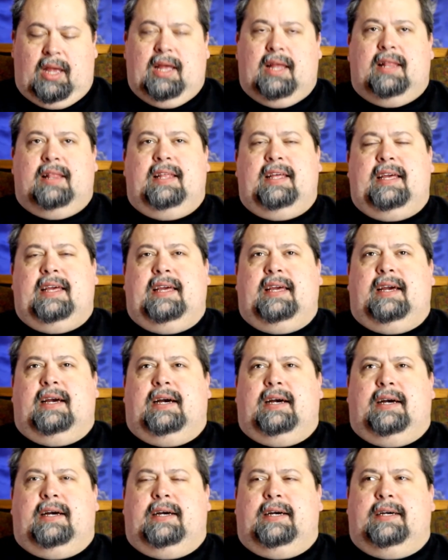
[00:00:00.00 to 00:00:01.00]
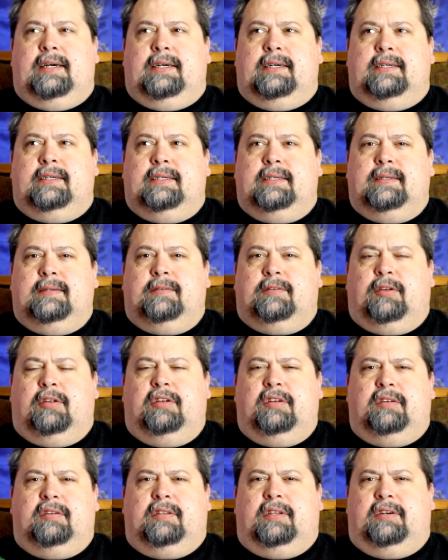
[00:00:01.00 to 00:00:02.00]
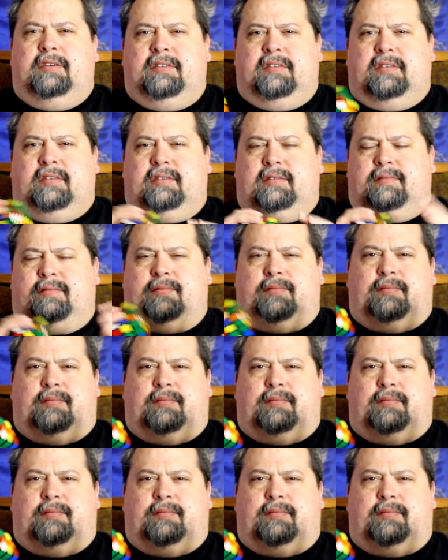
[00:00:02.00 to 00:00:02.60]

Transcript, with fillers: the uh, so there's